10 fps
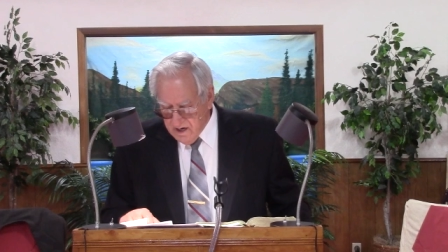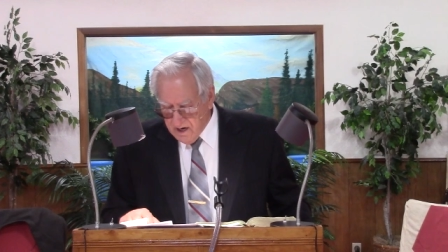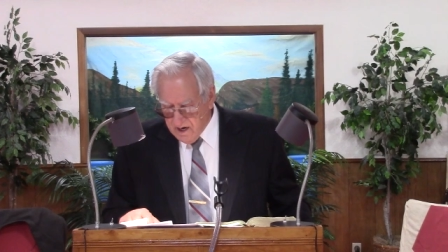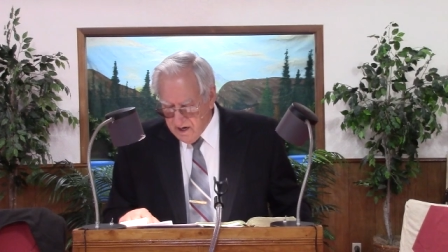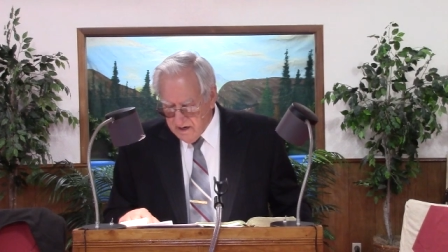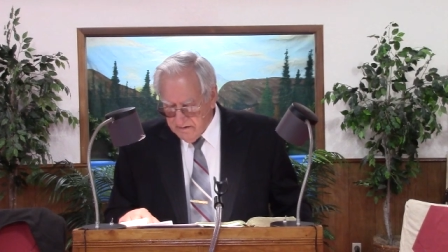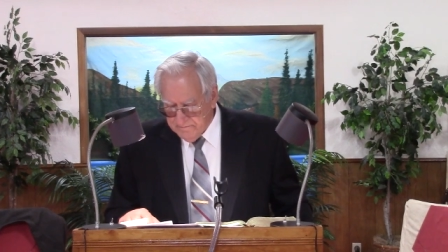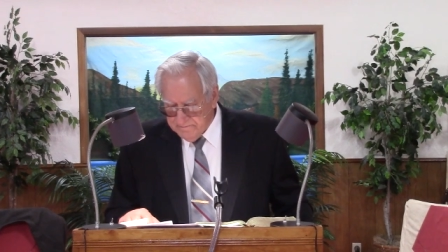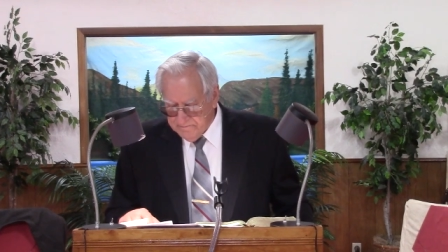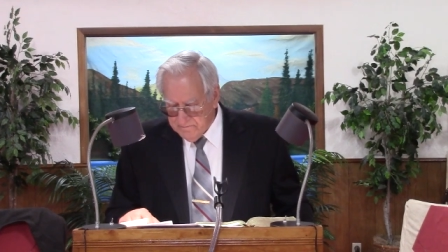
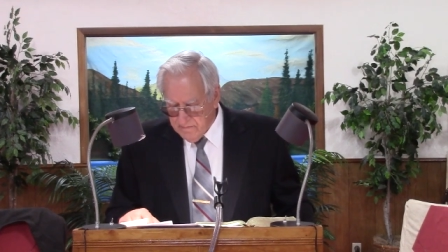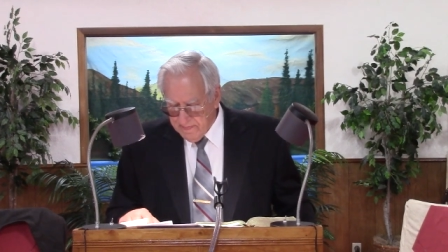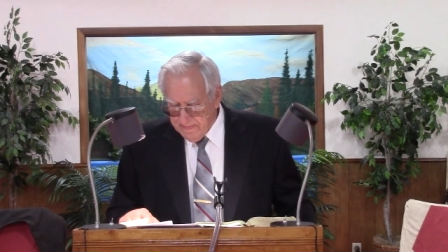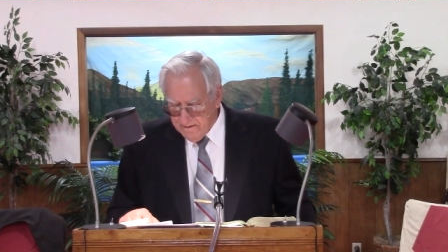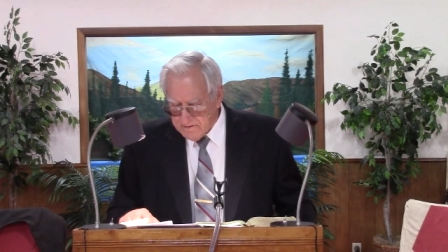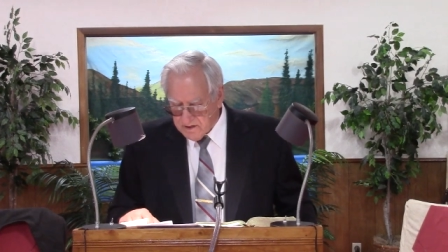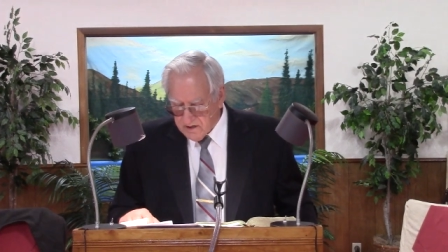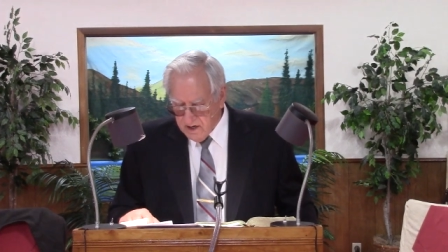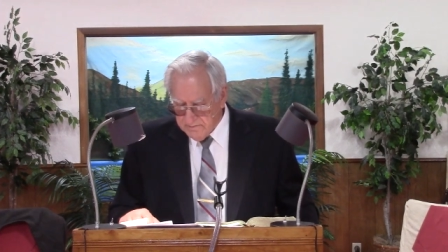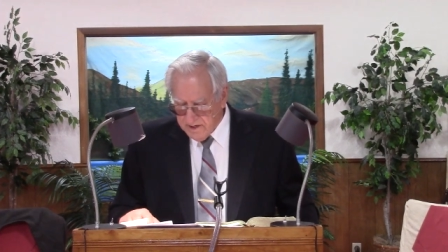Um, there's a
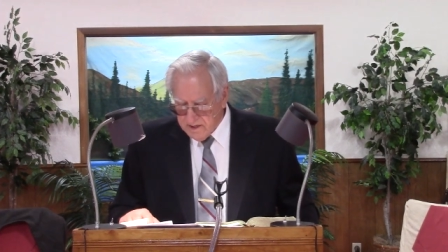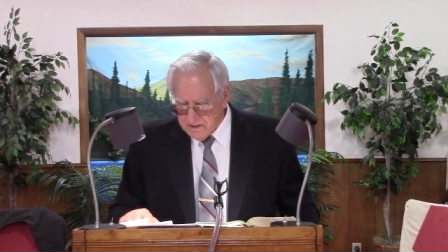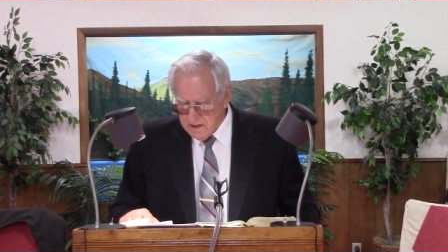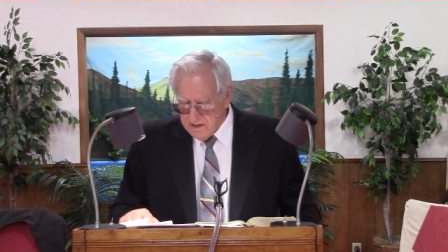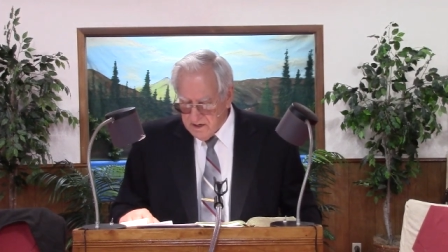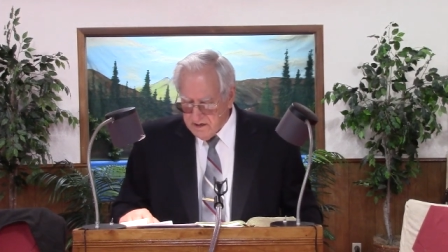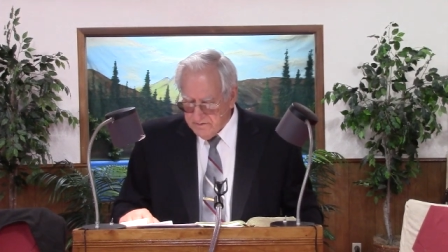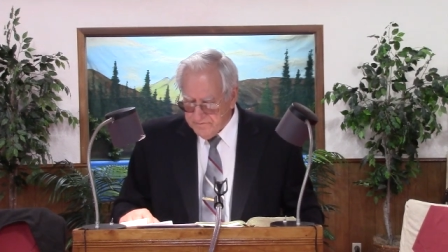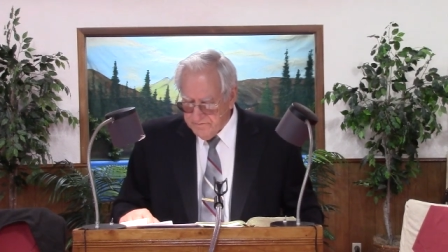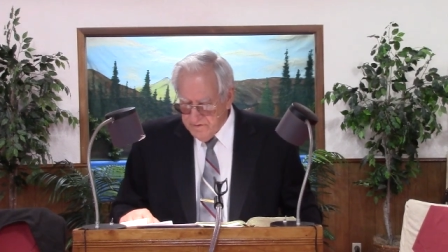comment uh,
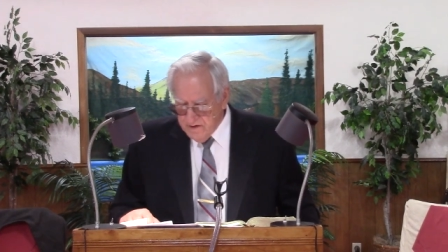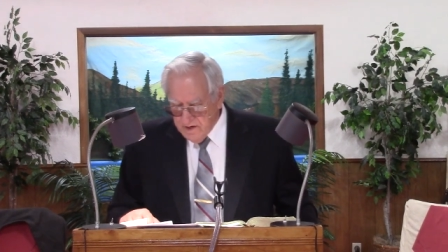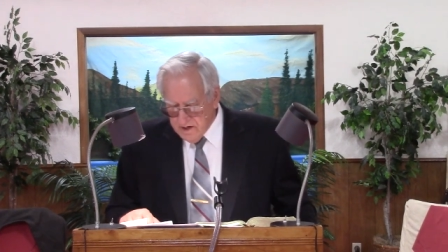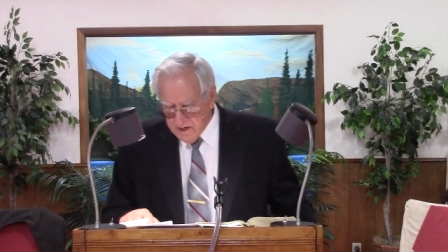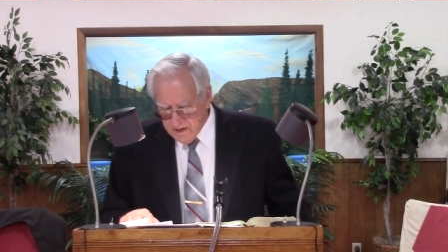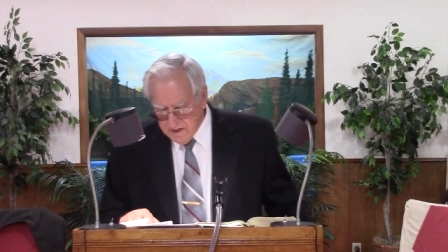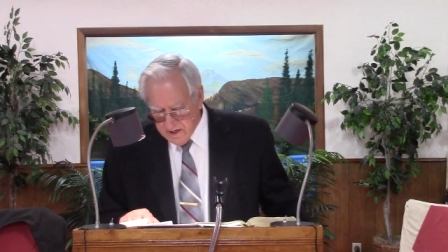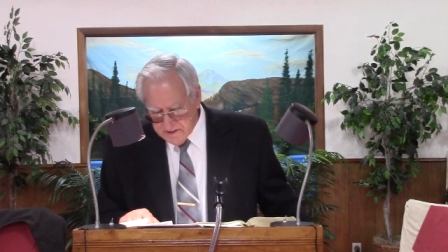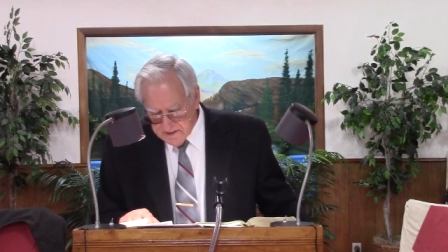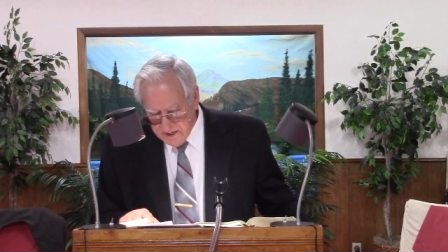of in
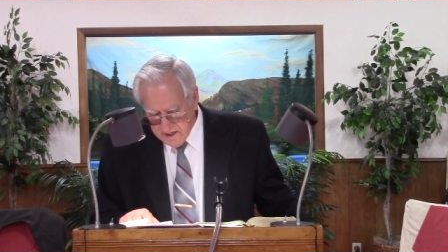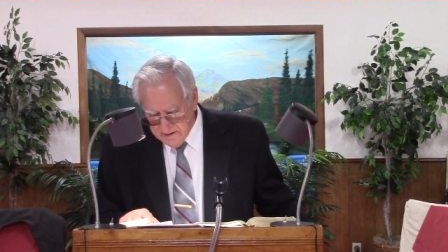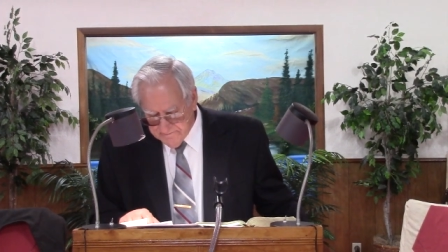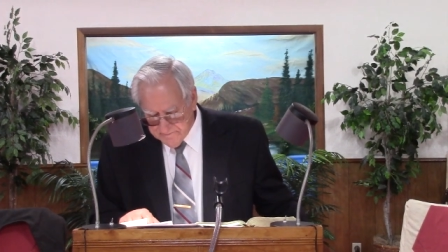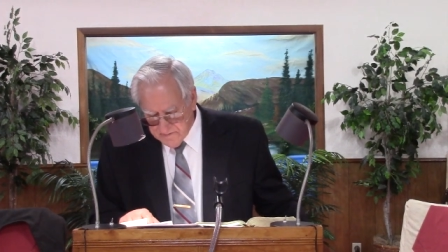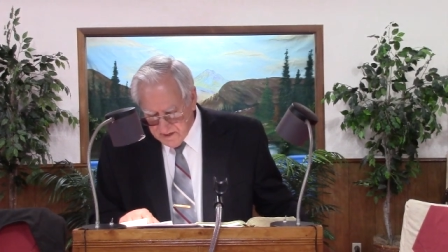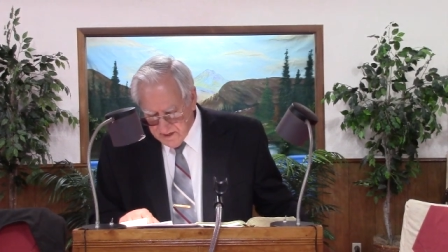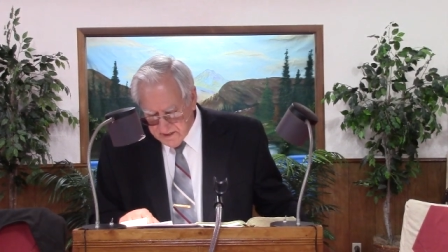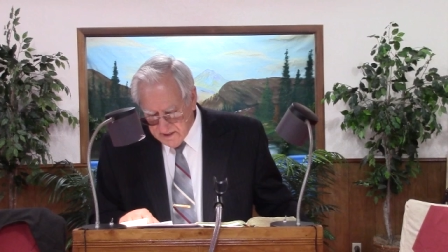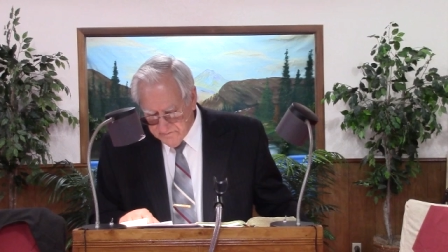Isaiah
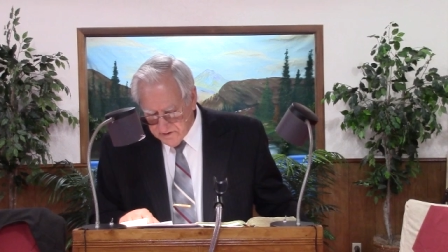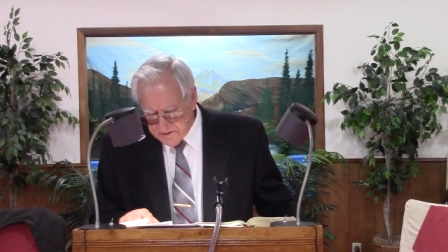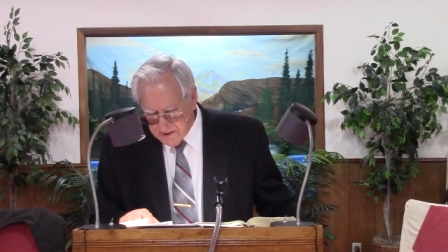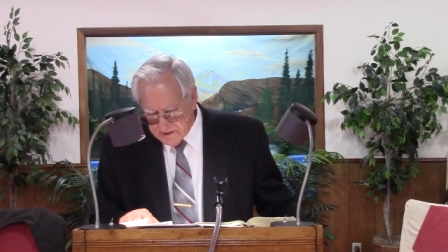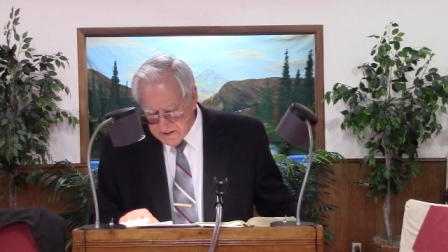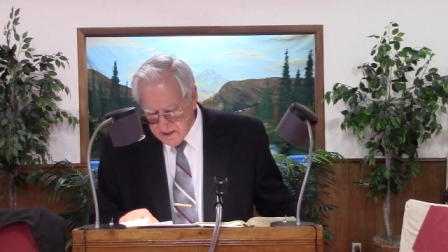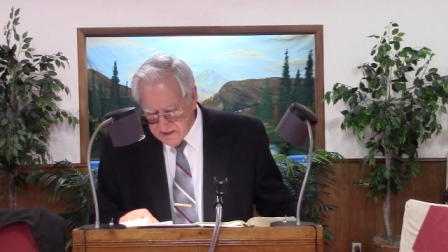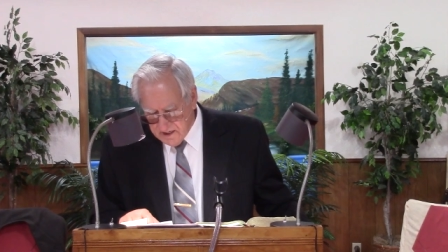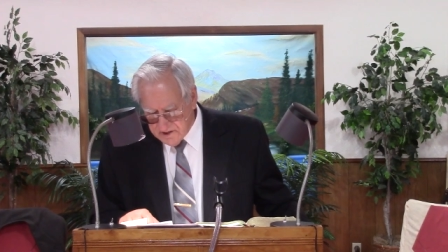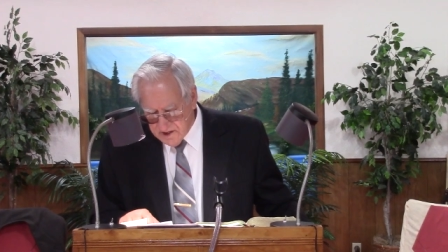19, verse
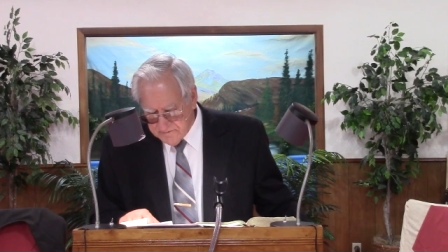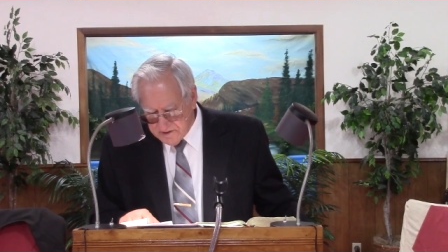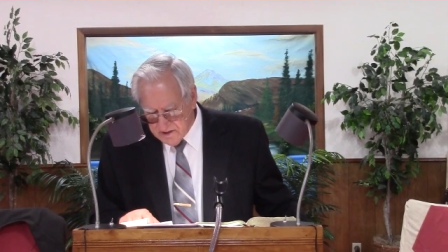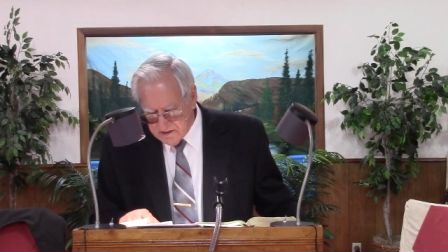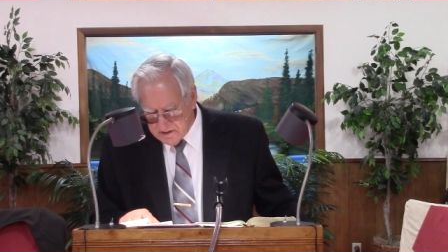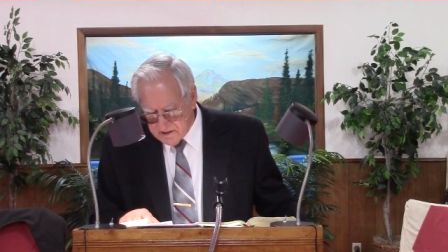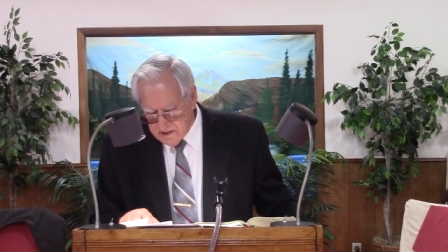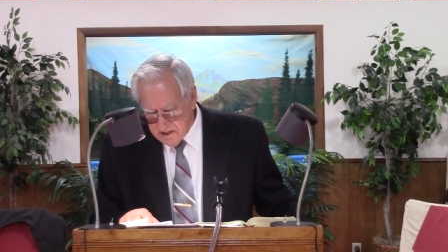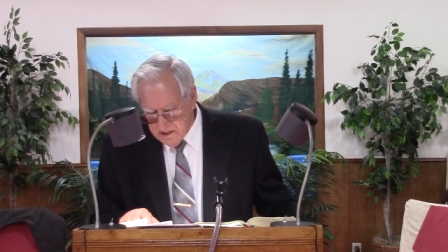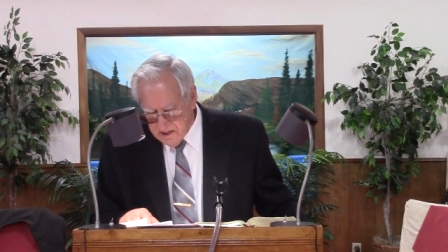16, the Egyptians,
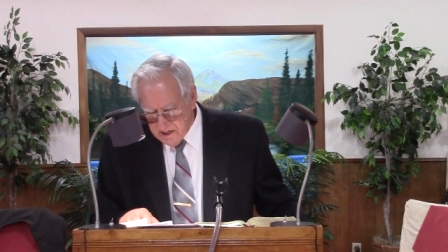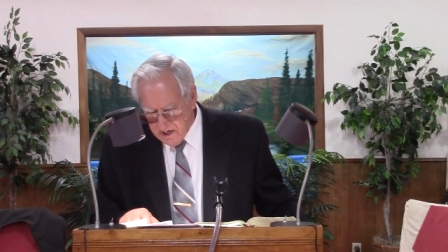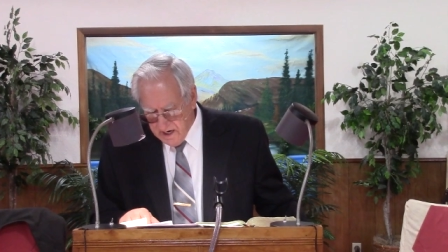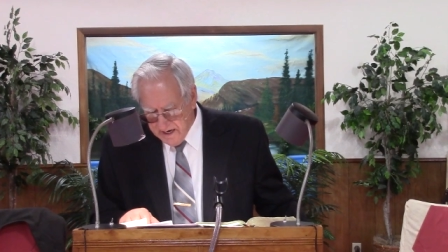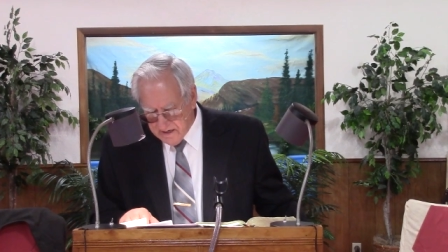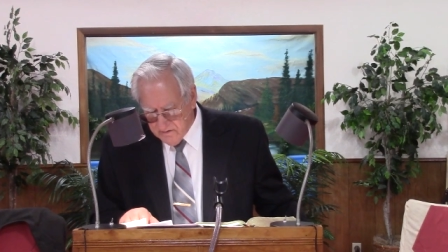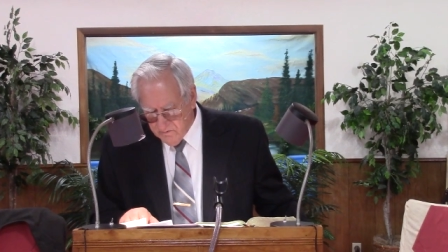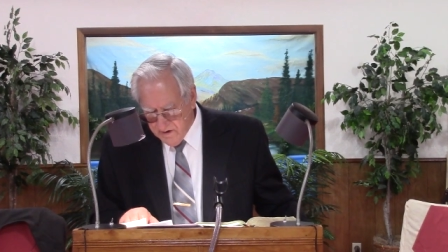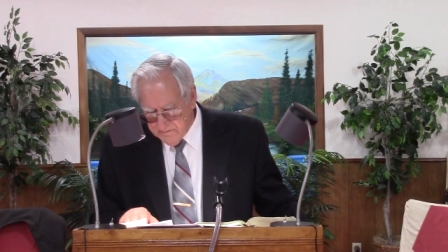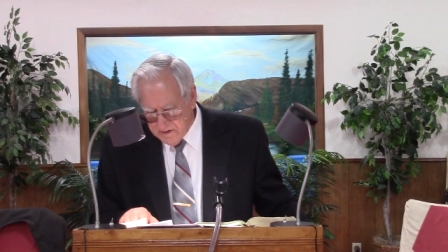like
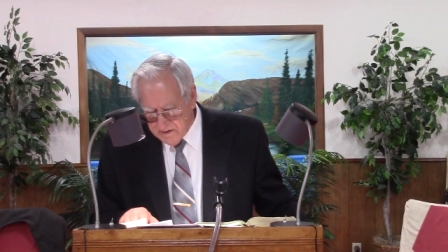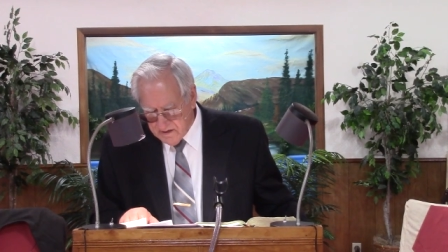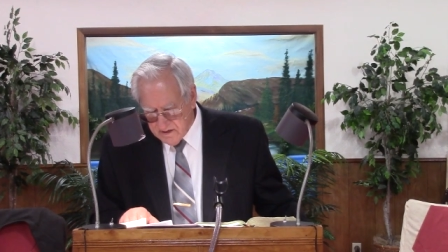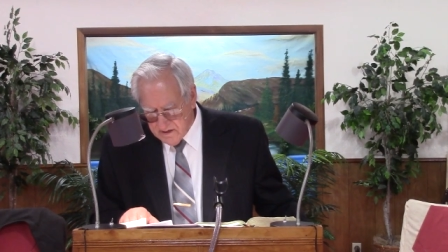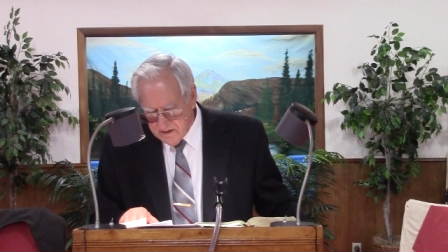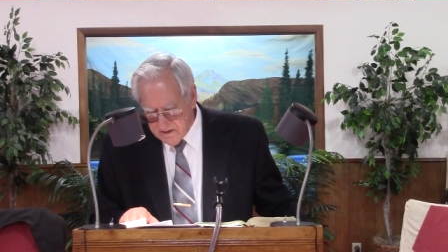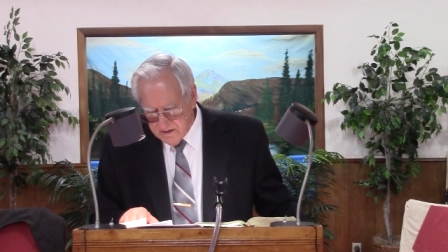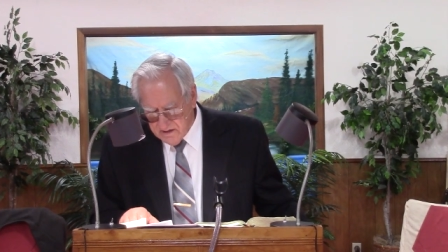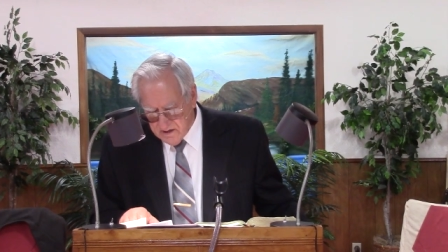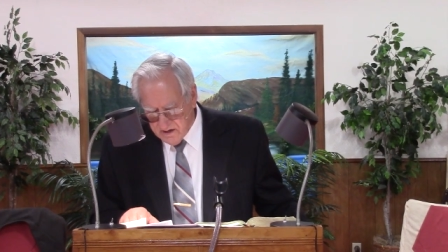women,
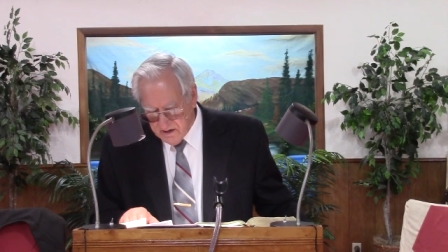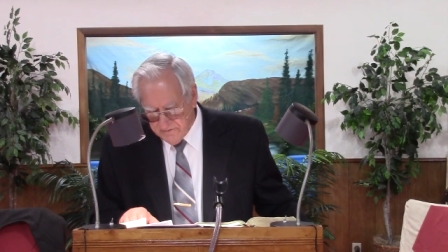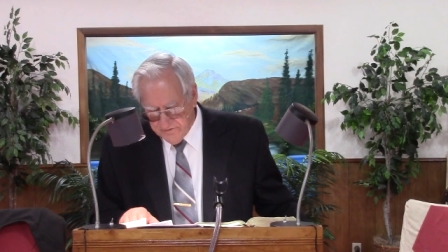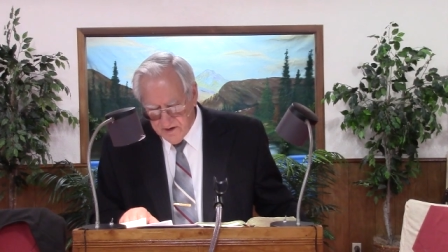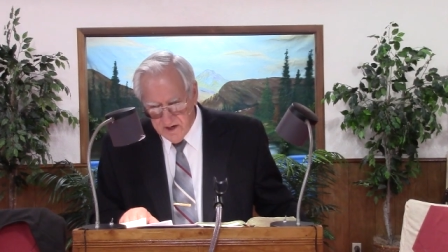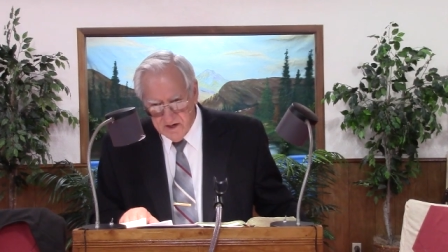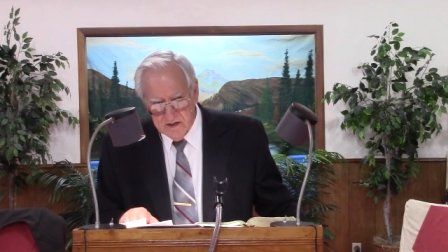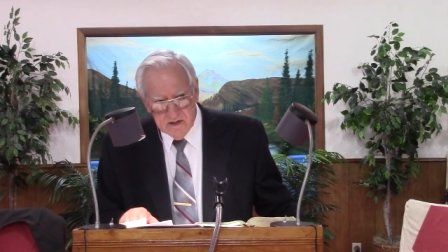are afraid.